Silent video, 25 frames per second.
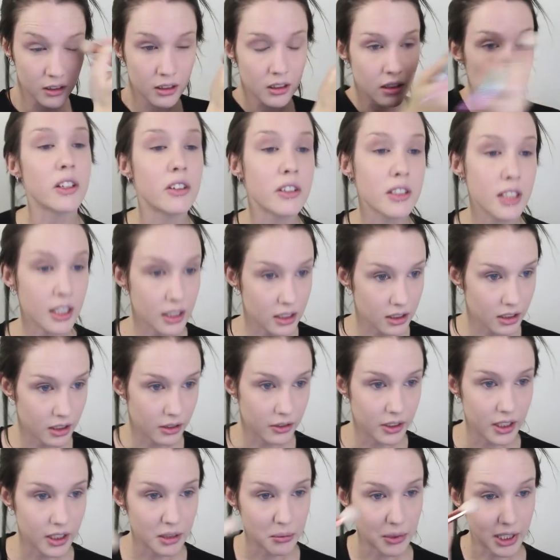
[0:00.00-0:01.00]
I always like to
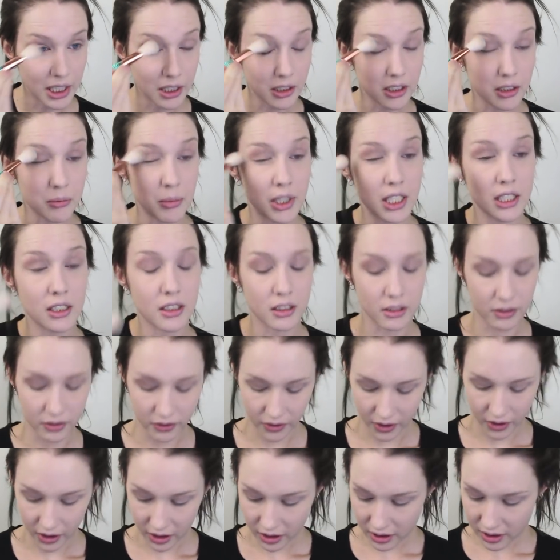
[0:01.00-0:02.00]
go in and make dimension
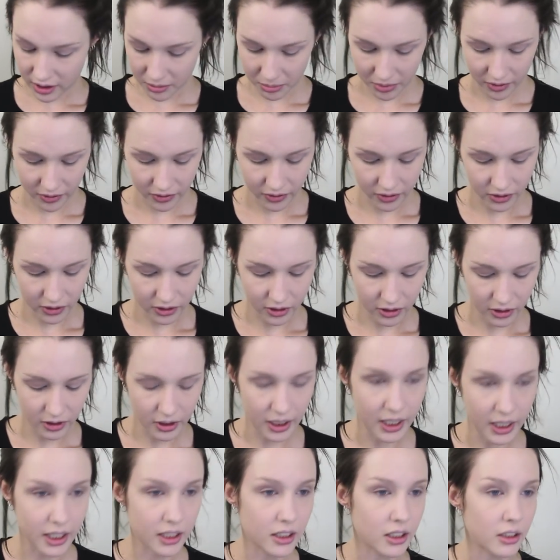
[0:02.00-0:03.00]
first
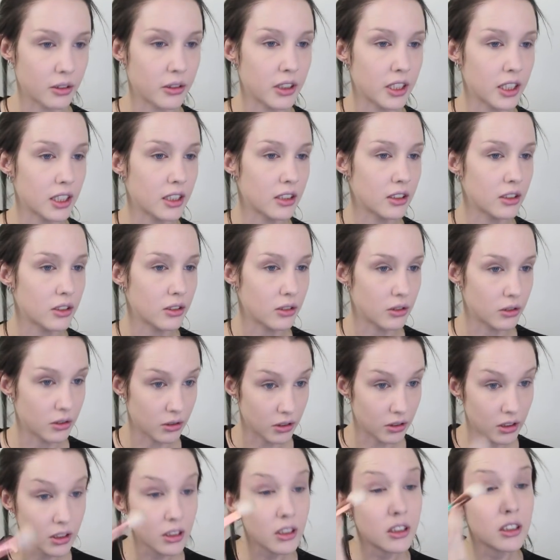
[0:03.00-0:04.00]
before I go in and
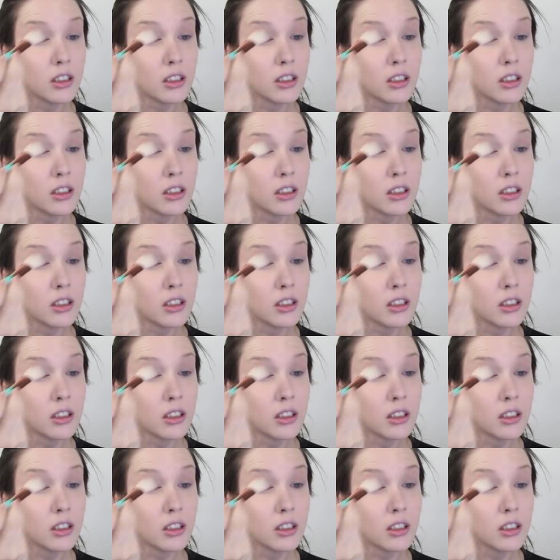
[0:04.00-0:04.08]
do